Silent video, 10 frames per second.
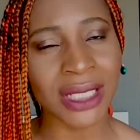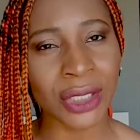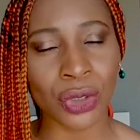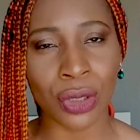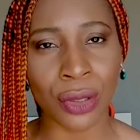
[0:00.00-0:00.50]
a
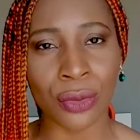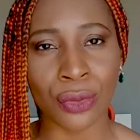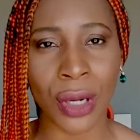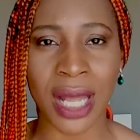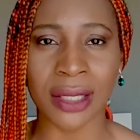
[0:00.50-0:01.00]
little
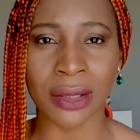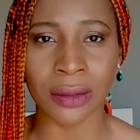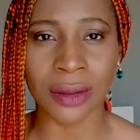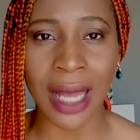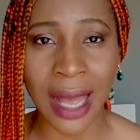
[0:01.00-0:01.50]
clue as
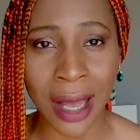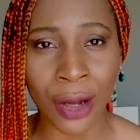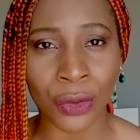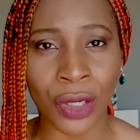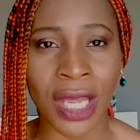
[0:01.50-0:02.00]
to
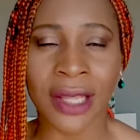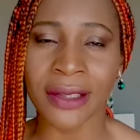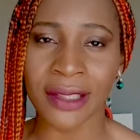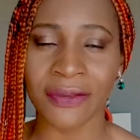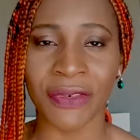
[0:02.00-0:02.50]
how
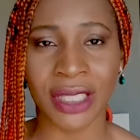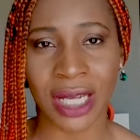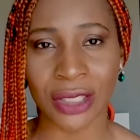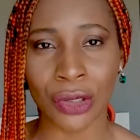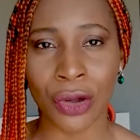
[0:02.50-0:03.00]
the different
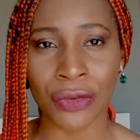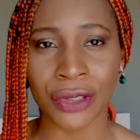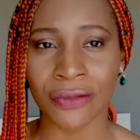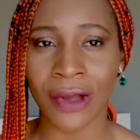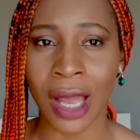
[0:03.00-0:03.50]
categories
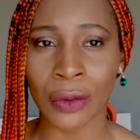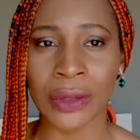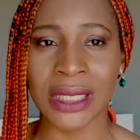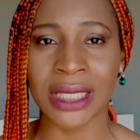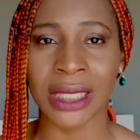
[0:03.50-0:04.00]
of
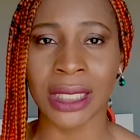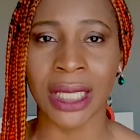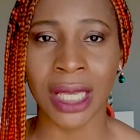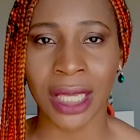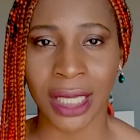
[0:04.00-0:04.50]
housing
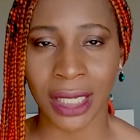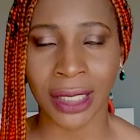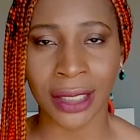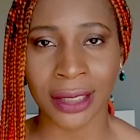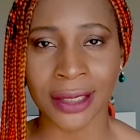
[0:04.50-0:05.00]

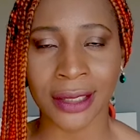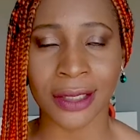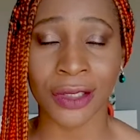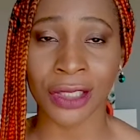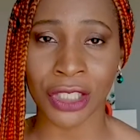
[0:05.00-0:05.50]

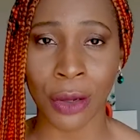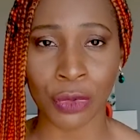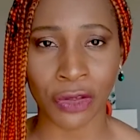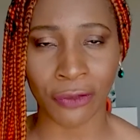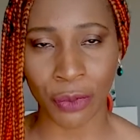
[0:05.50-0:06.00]
is in
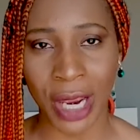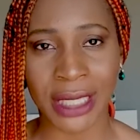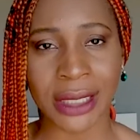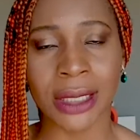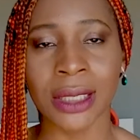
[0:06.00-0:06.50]
terms of
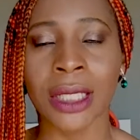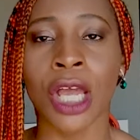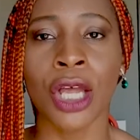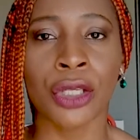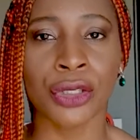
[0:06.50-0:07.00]
pricing
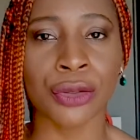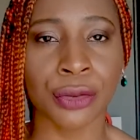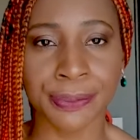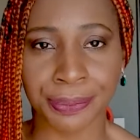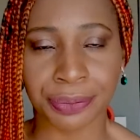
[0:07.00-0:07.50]

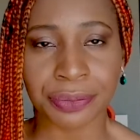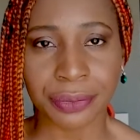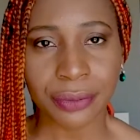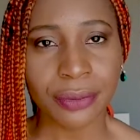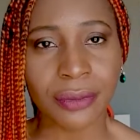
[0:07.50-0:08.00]
so
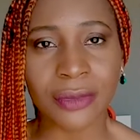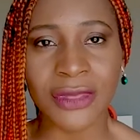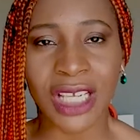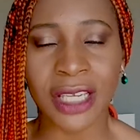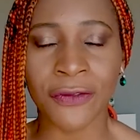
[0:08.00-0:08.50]

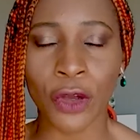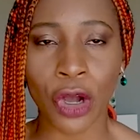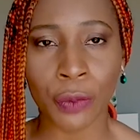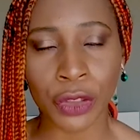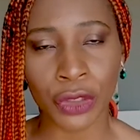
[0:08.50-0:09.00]
if you're
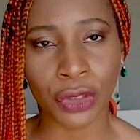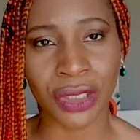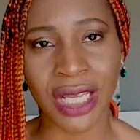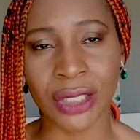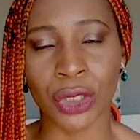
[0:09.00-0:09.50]
coming to
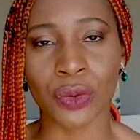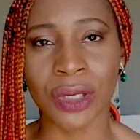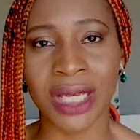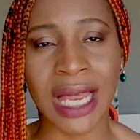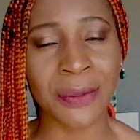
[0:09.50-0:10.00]
study as a
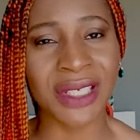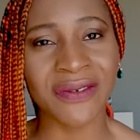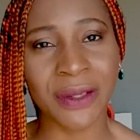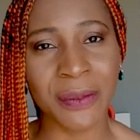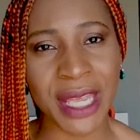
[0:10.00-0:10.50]
student i
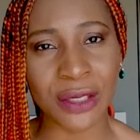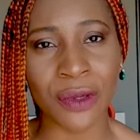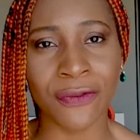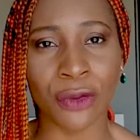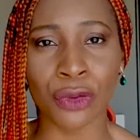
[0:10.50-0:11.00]
believe the best
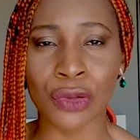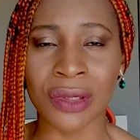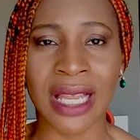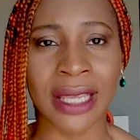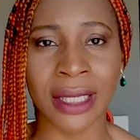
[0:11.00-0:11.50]
way for you to
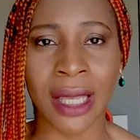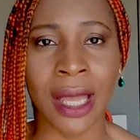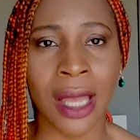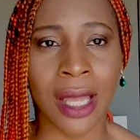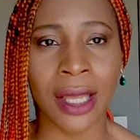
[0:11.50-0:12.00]
like
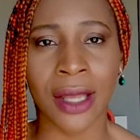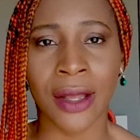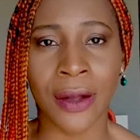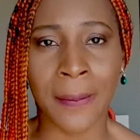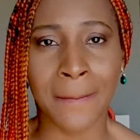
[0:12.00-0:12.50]

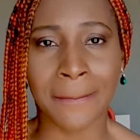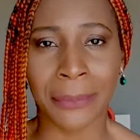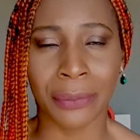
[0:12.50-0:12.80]
um,